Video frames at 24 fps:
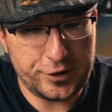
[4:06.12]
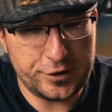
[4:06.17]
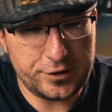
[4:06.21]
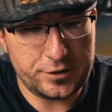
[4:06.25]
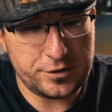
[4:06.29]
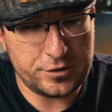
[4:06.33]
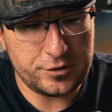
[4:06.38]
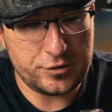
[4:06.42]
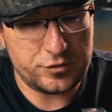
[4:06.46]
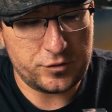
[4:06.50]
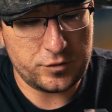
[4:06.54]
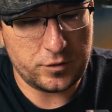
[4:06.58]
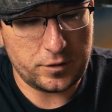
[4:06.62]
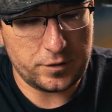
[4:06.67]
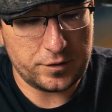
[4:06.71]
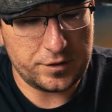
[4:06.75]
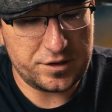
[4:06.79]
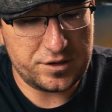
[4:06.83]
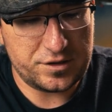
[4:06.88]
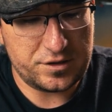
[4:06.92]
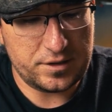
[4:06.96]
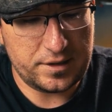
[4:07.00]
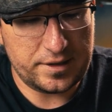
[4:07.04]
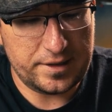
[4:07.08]
good
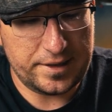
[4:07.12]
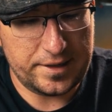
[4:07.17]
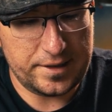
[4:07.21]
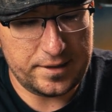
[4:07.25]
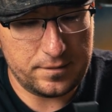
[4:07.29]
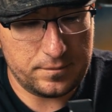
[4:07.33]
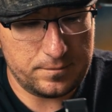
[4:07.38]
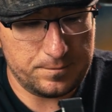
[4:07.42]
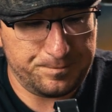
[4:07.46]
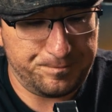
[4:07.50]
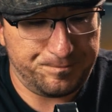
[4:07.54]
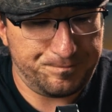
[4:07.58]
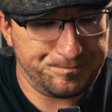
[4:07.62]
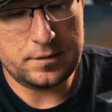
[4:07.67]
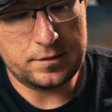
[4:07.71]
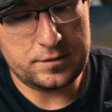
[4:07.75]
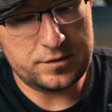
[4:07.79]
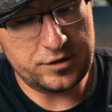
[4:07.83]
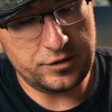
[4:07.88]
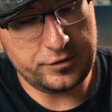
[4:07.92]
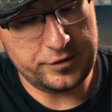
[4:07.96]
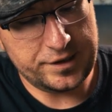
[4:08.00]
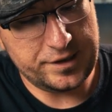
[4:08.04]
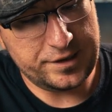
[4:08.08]
controller, and
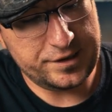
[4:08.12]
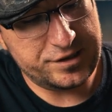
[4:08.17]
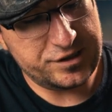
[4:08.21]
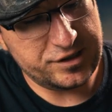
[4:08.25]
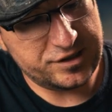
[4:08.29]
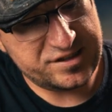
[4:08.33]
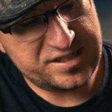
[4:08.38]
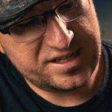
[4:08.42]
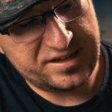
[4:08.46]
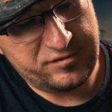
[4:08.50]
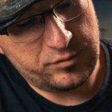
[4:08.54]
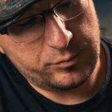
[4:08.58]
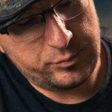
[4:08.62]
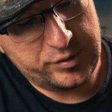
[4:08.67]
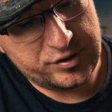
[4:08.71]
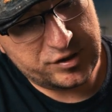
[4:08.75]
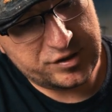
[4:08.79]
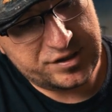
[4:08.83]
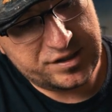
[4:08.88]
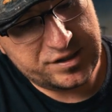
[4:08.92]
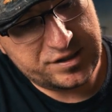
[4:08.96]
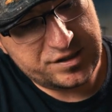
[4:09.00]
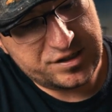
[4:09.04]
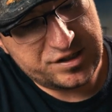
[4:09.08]
so it does have a
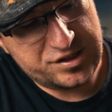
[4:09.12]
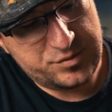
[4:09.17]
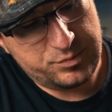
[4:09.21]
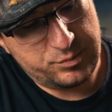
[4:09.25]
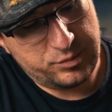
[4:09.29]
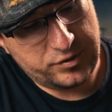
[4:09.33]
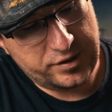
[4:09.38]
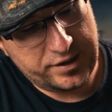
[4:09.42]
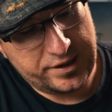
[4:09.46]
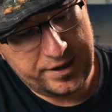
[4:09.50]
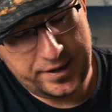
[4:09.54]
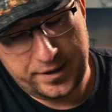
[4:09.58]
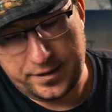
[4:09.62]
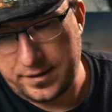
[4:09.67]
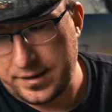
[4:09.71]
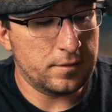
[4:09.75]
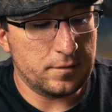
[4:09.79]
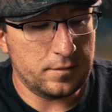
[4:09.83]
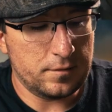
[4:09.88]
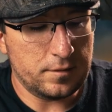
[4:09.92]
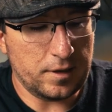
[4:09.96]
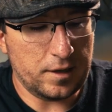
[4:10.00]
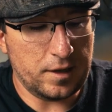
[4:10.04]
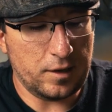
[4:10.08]
built-in display.
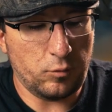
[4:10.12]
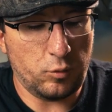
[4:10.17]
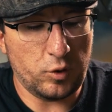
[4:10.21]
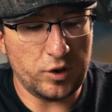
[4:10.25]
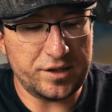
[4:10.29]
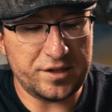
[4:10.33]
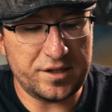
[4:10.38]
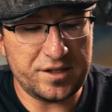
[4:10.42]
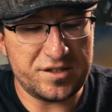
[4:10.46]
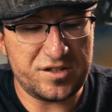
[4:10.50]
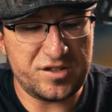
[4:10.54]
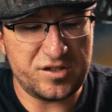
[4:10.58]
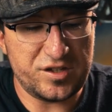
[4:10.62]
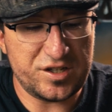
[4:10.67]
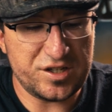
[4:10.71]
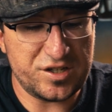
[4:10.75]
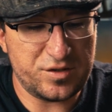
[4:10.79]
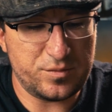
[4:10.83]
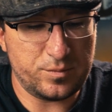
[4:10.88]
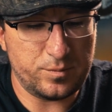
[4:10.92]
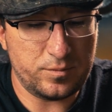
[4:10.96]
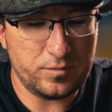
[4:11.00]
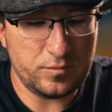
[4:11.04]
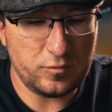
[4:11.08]
What this
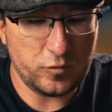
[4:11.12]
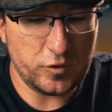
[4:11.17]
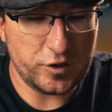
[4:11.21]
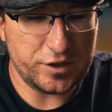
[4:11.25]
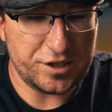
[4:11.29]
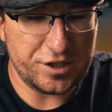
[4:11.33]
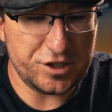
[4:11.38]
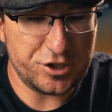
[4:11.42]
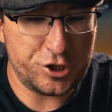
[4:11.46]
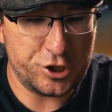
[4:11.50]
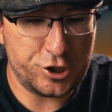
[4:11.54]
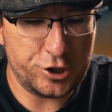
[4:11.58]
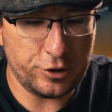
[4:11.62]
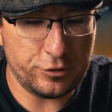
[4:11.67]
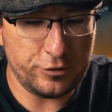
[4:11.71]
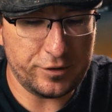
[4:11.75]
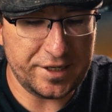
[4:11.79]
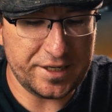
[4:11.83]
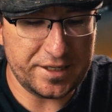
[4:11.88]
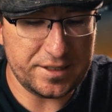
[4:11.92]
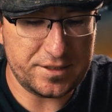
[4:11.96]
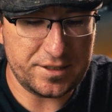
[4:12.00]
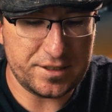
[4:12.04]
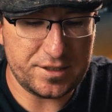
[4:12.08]

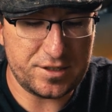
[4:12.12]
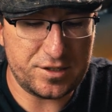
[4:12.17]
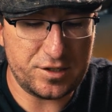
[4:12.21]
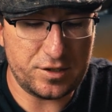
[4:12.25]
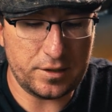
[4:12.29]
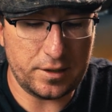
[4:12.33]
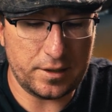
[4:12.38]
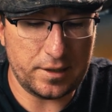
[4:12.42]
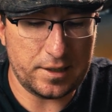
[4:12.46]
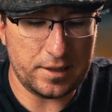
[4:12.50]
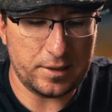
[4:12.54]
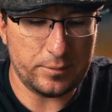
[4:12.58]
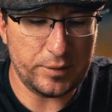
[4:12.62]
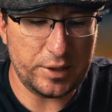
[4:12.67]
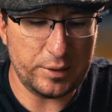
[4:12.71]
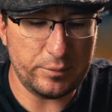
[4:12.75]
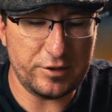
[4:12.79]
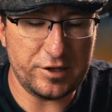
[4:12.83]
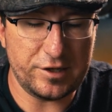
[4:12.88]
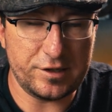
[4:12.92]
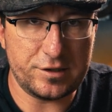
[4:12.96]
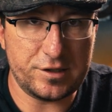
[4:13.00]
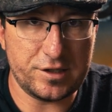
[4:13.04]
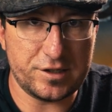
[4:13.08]
showcases,
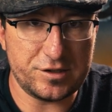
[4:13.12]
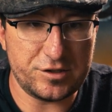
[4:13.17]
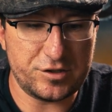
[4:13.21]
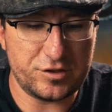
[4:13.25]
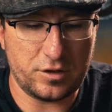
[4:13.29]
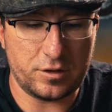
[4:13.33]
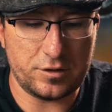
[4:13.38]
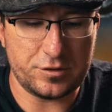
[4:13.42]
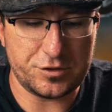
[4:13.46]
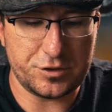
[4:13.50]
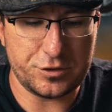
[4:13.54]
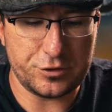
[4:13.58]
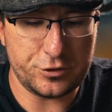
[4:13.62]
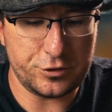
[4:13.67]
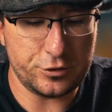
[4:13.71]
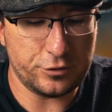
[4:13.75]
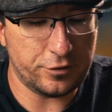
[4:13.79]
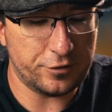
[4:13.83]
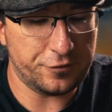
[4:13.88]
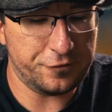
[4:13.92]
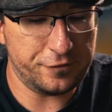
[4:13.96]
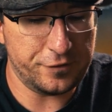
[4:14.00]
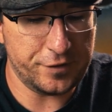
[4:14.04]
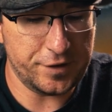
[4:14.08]
maybe it does also
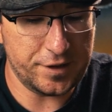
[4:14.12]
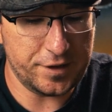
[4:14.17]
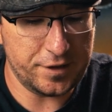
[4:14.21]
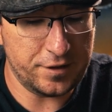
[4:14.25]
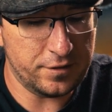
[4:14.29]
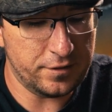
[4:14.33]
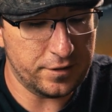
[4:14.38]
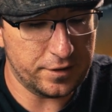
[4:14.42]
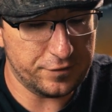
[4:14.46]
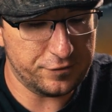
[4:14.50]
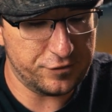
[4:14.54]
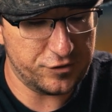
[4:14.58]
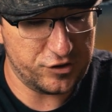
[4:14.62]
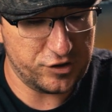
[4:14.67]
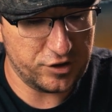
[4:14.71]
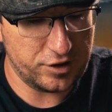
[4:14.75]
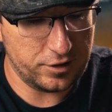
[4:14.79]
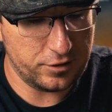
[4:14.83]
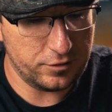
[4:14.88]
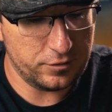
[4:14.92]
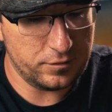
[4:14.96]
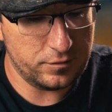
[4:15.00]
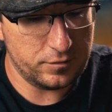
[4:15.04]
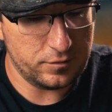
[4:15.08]
show a feed. If
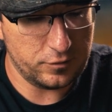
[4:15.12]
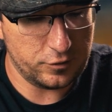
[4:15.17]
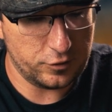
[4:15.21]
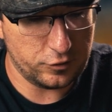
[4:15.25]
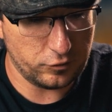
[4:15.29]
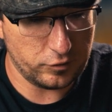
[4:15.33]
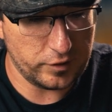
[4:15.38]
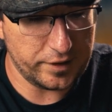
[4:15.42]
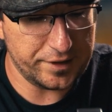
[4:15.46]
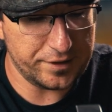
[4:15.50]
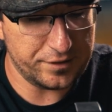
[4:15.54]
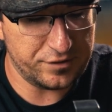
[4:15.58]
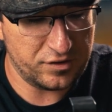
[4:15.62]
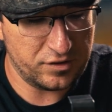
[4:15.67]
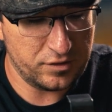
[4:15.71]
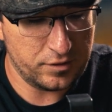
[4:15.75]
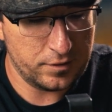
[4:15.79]
so, great.